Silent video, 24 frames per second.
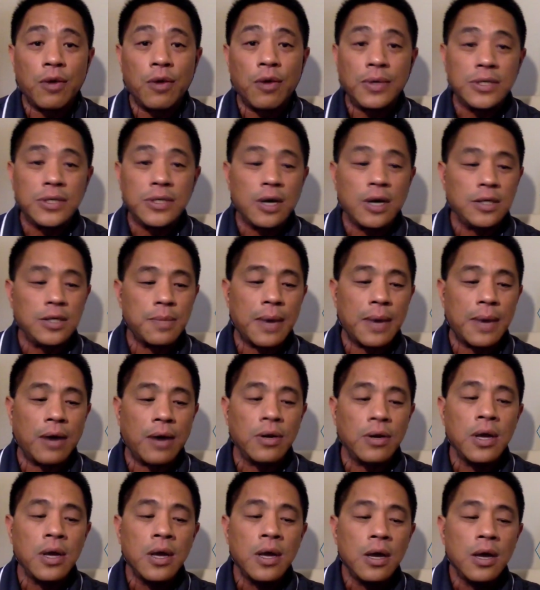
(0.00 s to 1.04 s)
We talked about
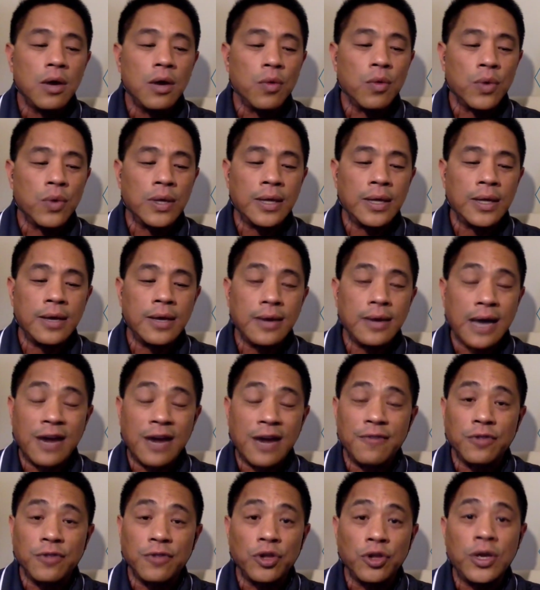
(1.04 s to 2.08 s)
really kind
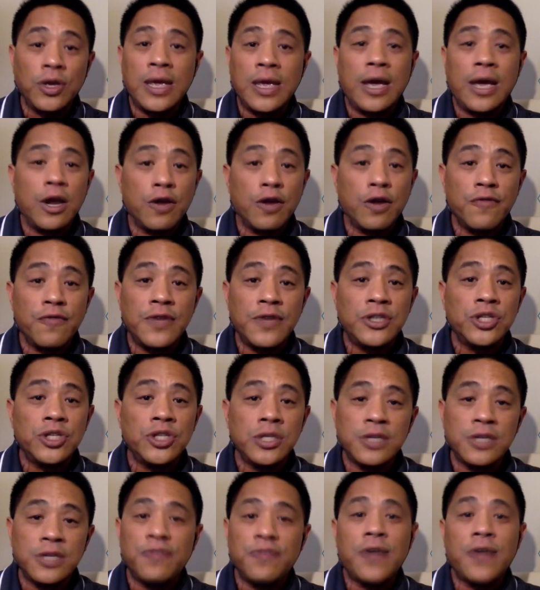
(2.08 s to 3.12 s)
of looking at your vision,
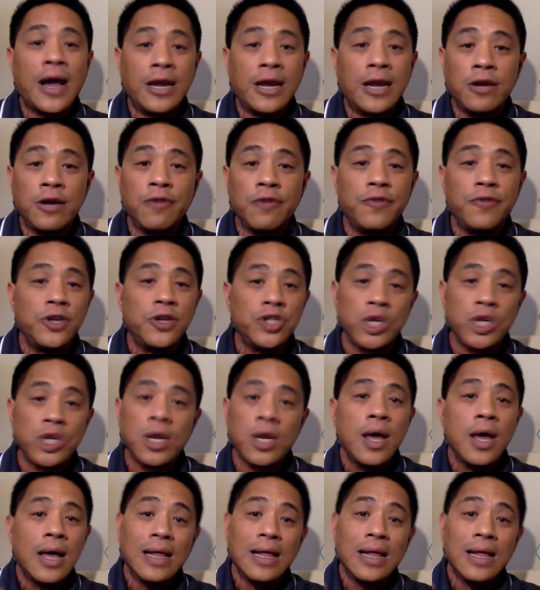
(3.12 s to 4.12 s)
defining your vision,